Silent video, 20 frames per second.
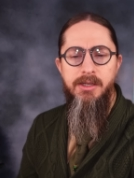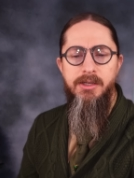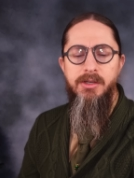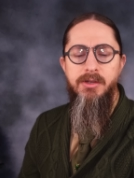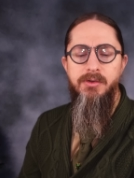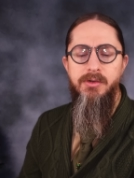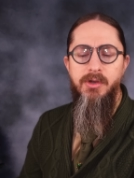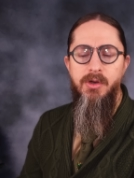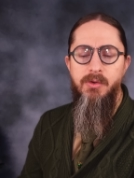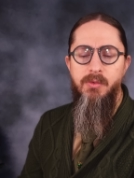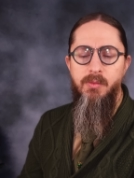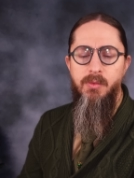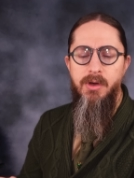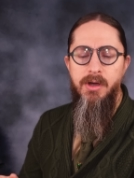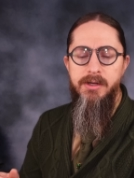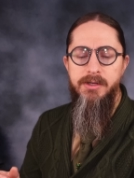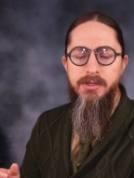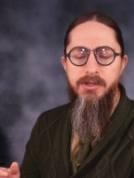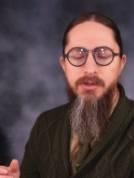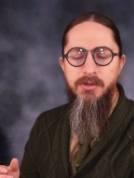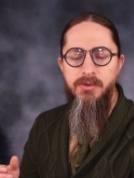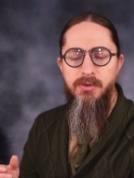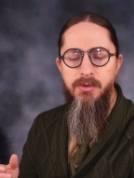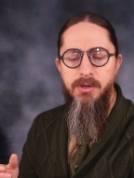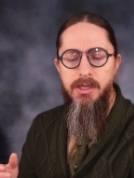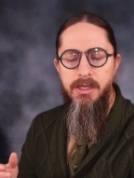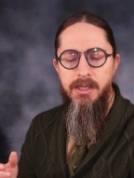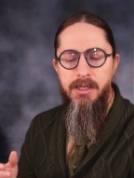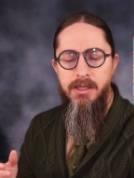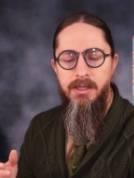You don't want
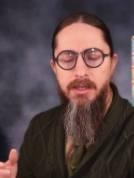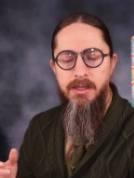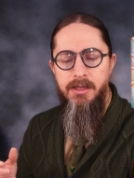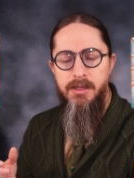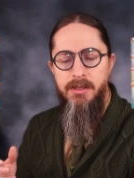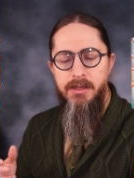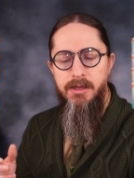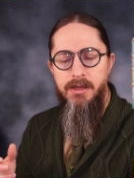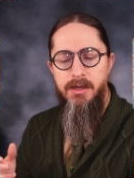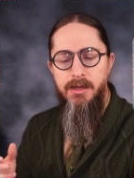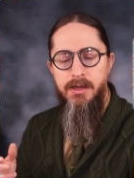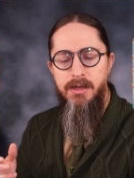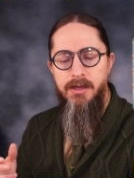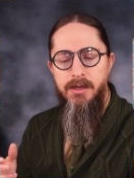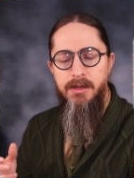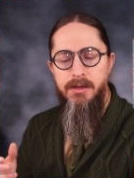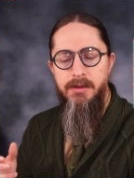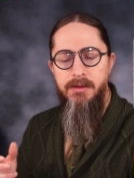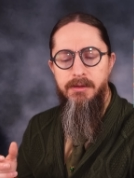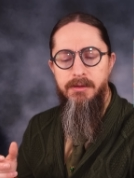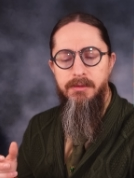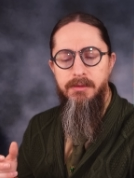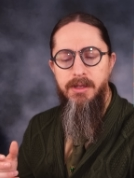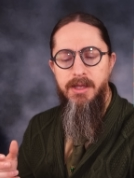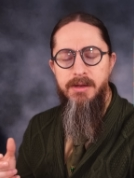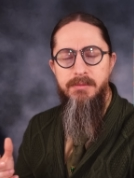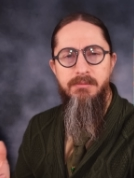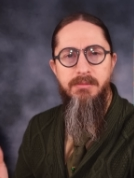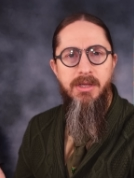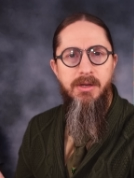to uh,
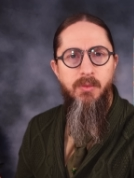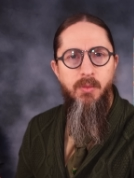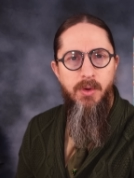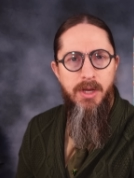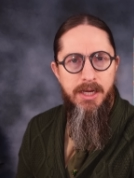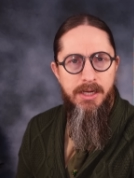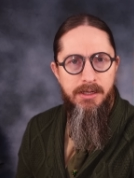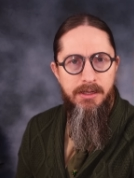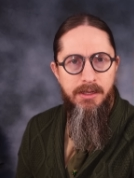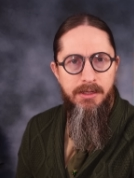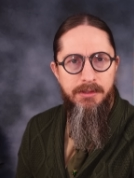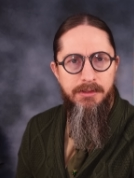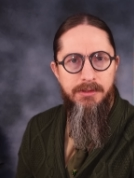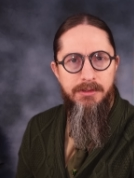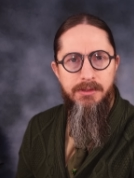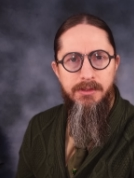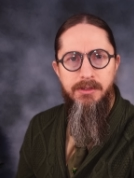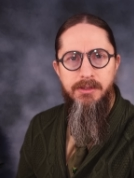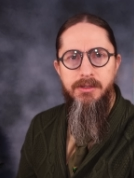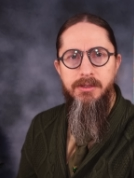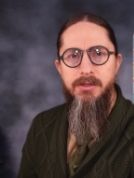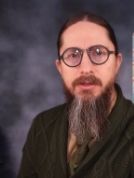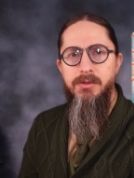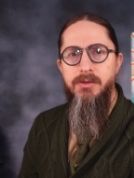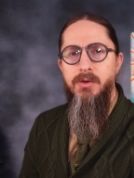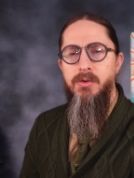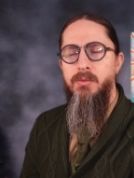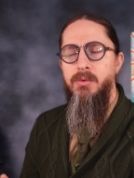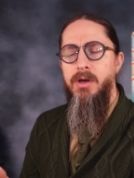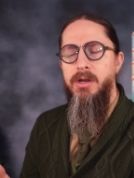admit weakness. You
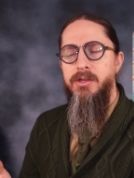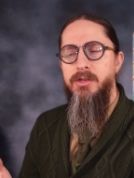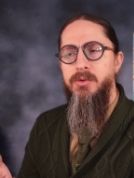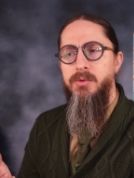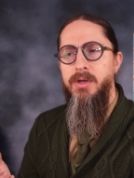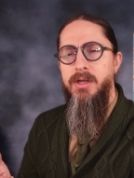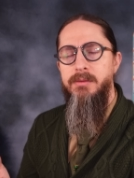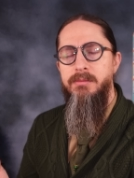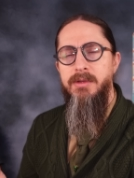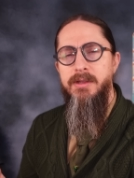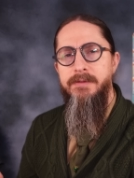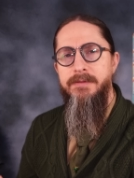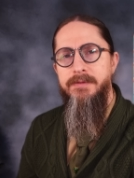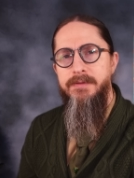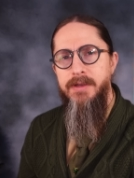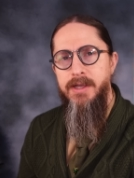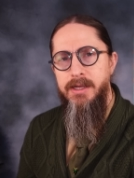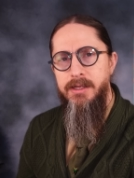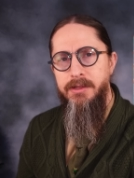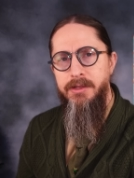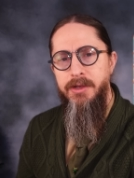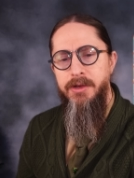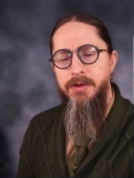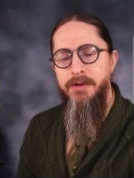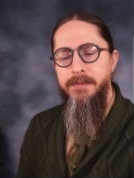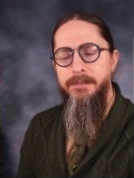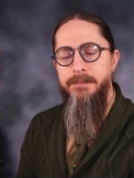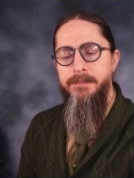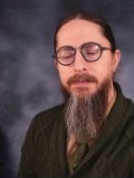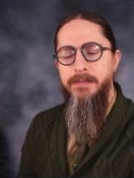don't want to admit
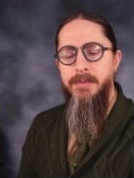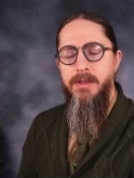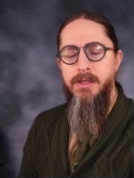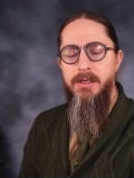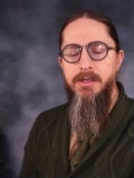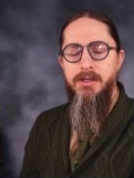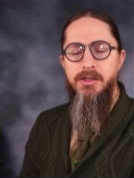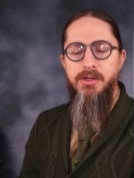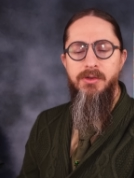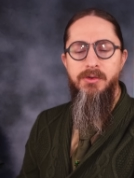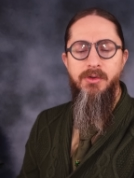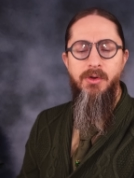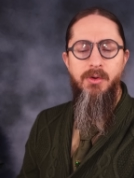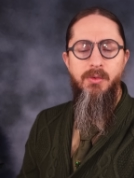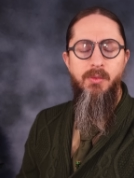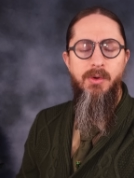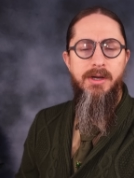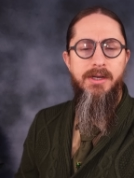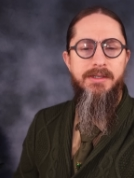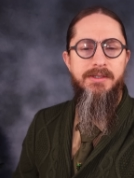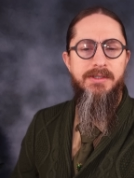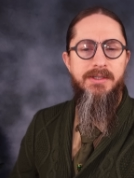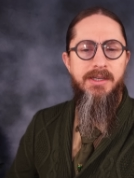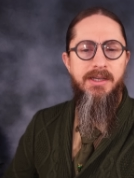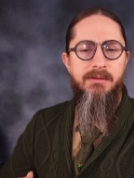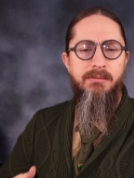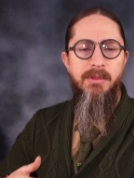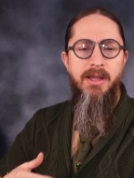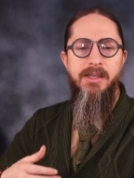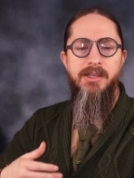failure. You don't want to
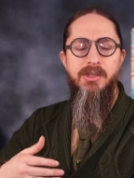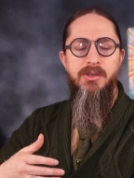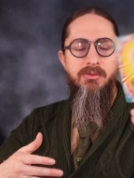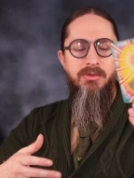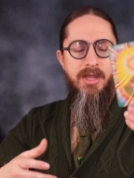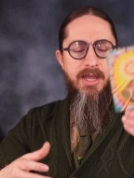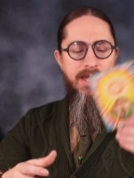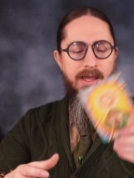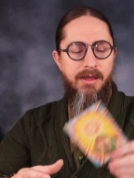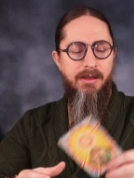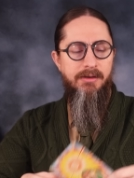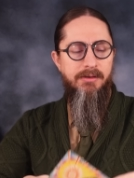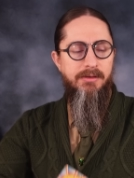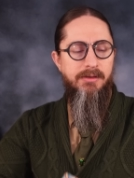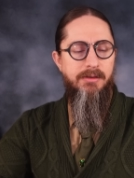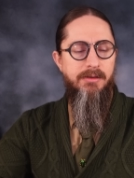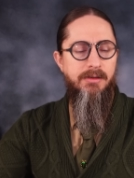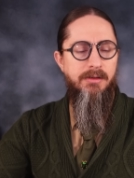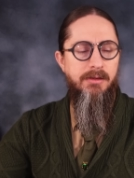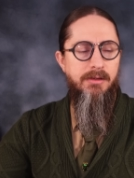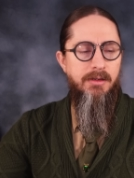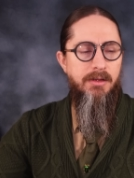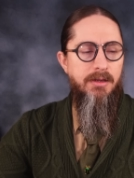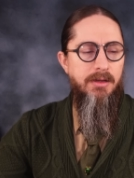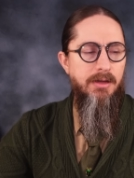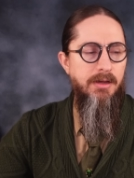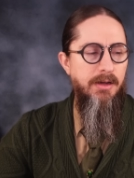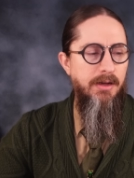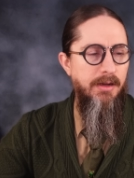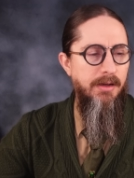seem like you can't
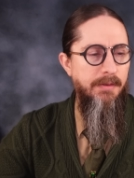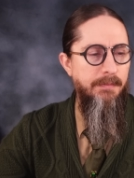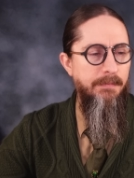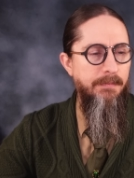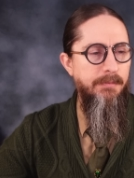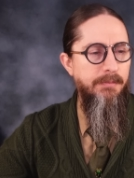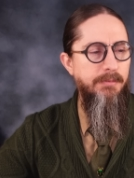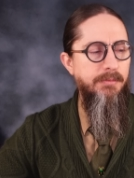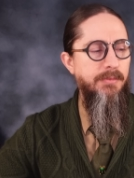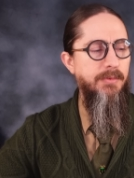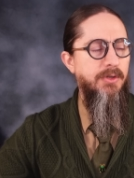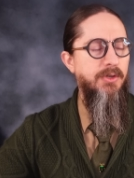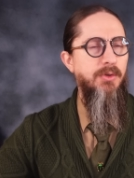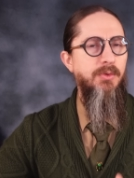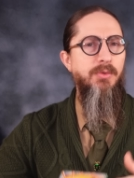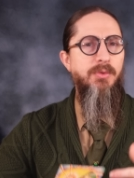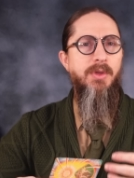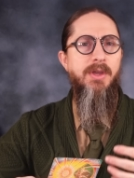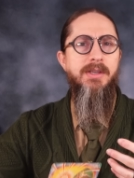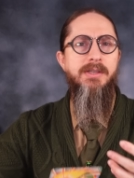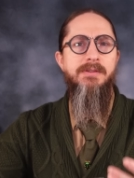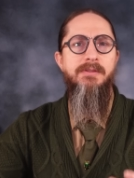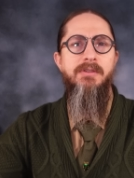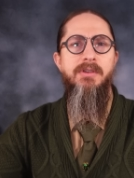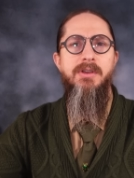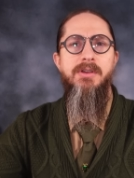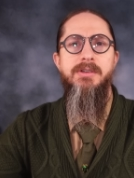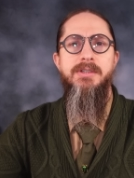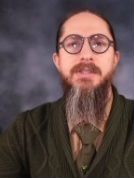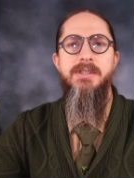um, do things
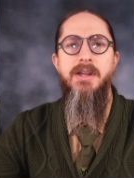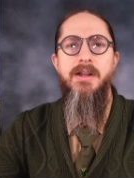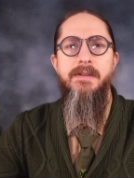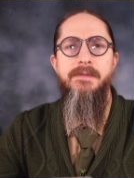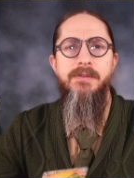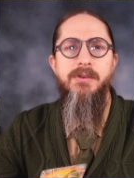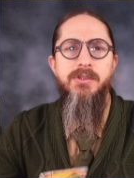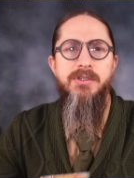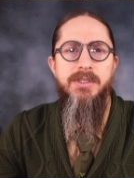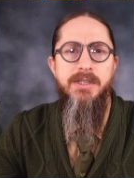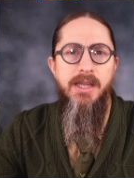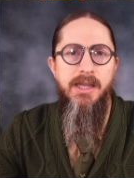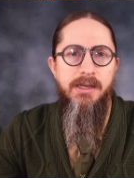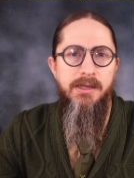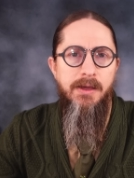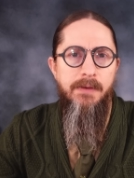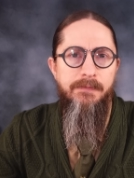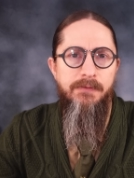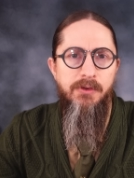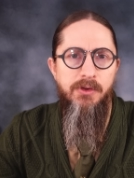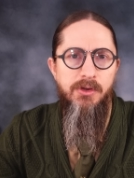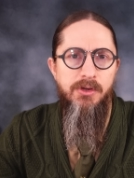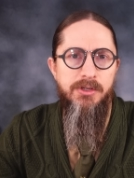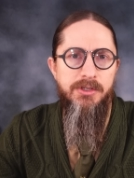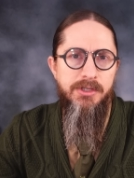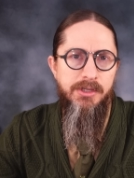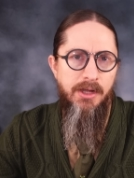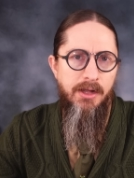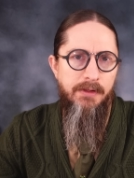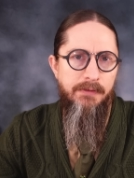for yourself or stand up for
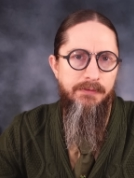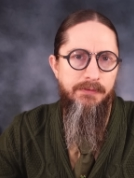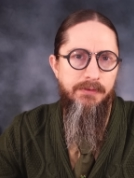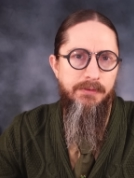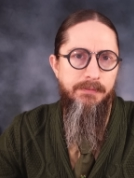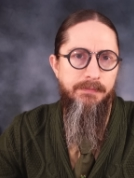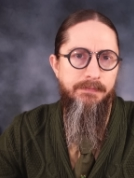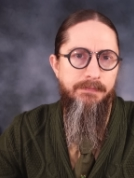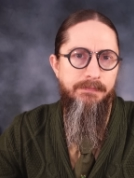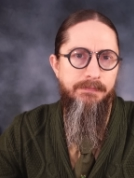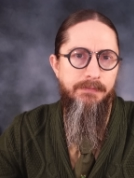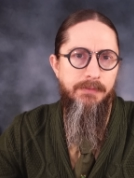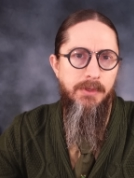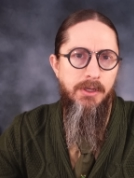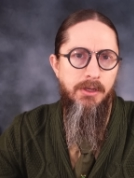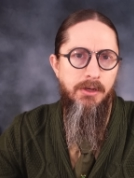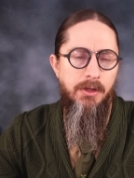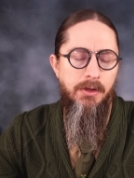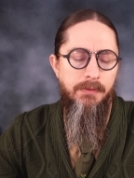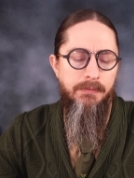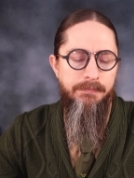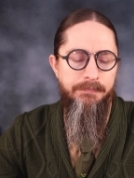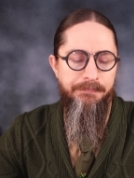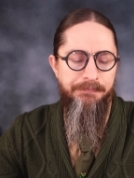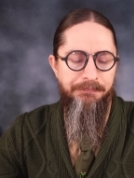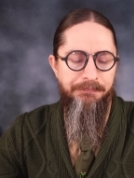yourself, you know?